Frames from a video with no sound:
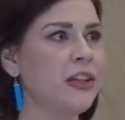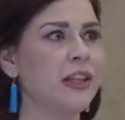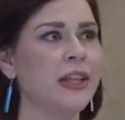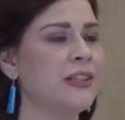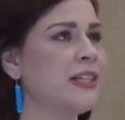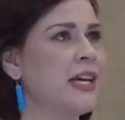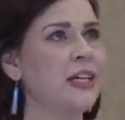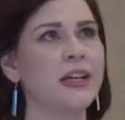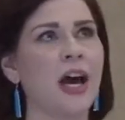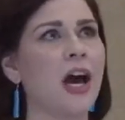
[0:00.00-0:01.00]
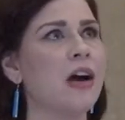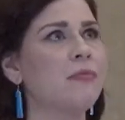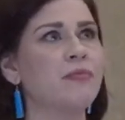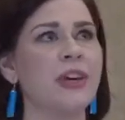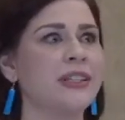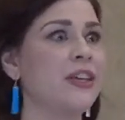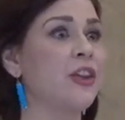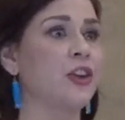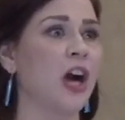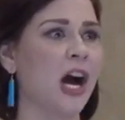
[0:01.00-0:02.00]
Let's say they say that
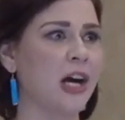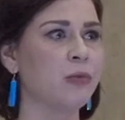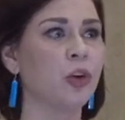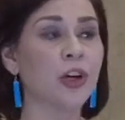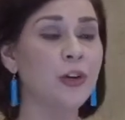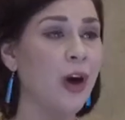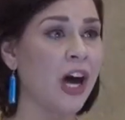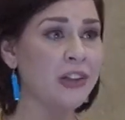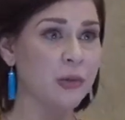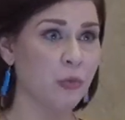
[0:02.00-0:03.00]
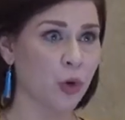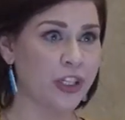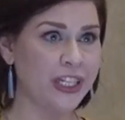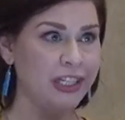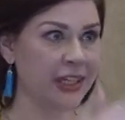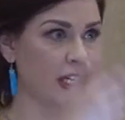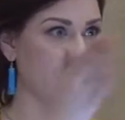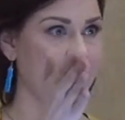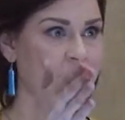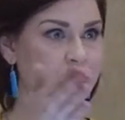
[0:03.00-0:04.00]
they're hot. Well, are you hot in the morning, in
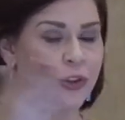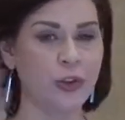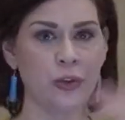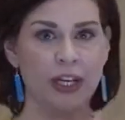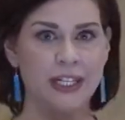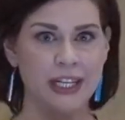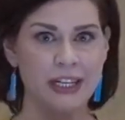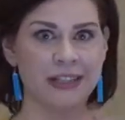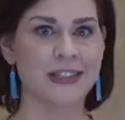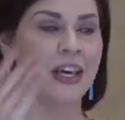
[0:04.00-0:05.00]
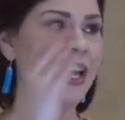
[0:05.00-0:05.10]
the afternoon, at night?